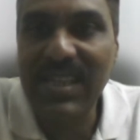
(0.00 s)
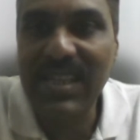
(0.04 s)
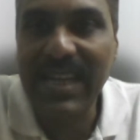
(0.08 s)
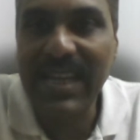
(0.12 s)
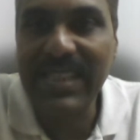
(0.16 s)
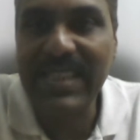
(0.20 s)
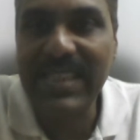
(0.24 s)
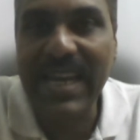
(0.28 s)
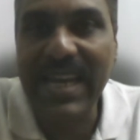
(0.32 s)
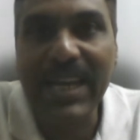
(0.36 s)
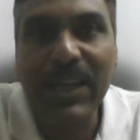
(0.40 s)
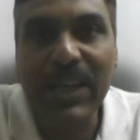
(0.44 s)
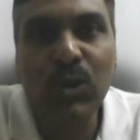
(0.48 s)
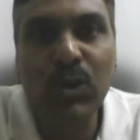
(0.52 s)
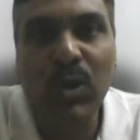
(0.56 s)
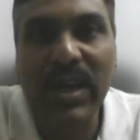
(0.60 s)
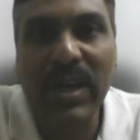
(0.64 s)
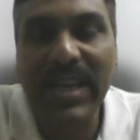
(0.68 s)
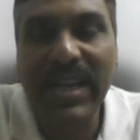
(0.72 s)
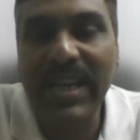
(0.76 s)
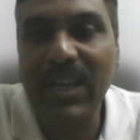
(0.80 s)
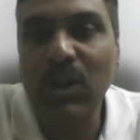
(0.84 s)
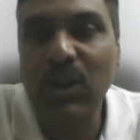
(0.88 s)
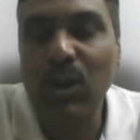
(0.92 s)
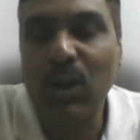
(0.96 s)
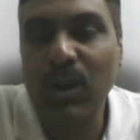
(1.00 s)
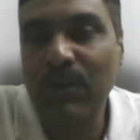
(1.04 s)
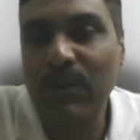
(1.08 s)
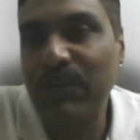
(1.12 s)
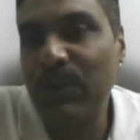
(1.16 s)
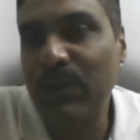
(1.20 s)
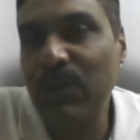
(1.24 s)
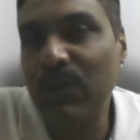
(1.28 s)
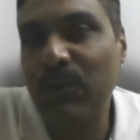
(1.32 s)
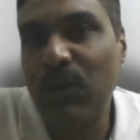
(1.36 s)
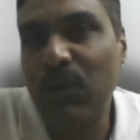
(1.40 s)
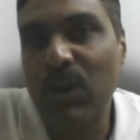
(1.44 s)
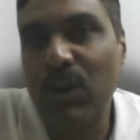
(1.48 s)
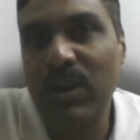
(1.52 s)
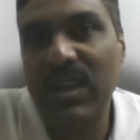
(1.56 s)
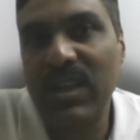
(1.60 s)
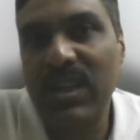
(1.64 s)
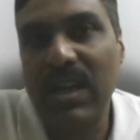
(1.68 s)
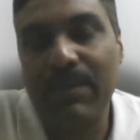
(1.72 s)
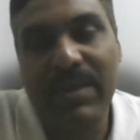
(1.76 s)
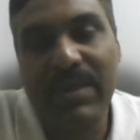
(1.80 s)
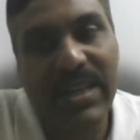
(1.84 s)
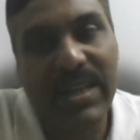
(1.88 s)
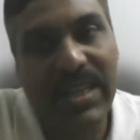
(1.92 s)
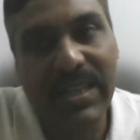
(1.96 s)
I thank you again, all of you, for
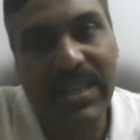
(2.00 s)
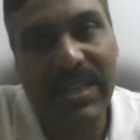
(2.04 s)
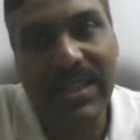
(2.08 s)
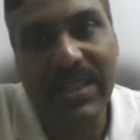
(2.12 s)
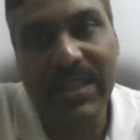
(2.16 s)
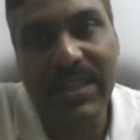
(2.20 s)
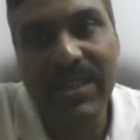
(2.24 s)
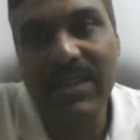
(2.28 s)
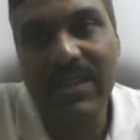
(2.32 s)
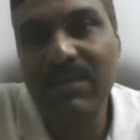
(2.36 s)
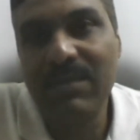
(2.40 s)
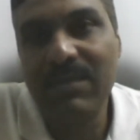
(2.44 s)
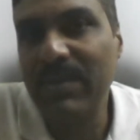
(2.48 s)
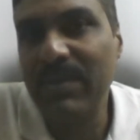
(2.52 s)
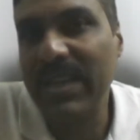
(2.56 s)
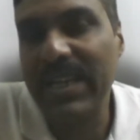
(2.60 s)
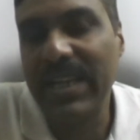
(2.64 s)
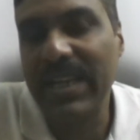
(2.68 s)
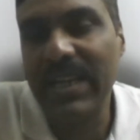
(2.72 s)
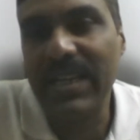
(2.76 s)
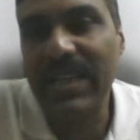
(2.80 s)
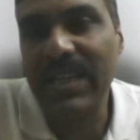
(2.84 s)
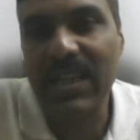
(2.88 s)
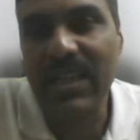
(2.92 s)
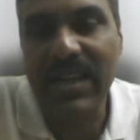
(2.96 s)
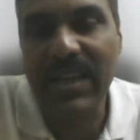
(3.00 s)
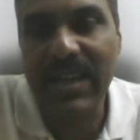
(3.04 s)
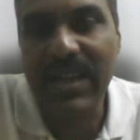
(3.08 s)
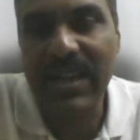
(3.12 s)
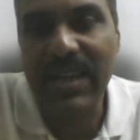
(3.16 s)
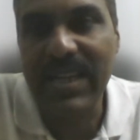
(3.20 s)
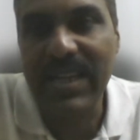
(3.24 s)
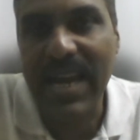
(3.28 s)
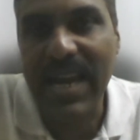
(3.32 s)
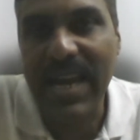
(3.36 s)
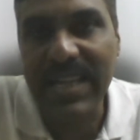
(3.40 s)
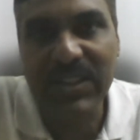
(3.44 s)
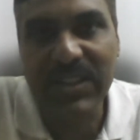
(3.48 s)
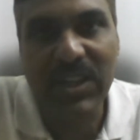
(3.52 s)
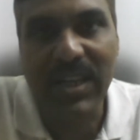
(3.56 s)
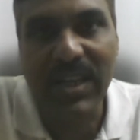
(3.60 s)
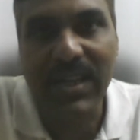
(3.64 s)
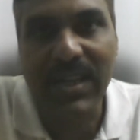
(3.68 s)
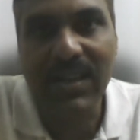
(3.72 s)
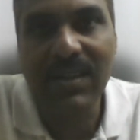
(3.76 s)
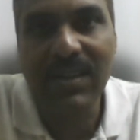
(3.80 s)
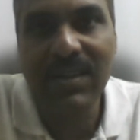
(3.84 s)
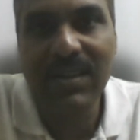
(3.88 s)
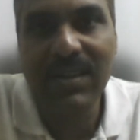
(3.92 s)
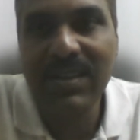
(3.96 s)
coming in here, making it a great
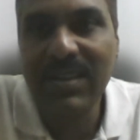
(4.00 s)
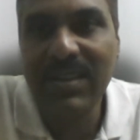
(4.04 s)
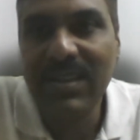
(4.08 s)
gathering,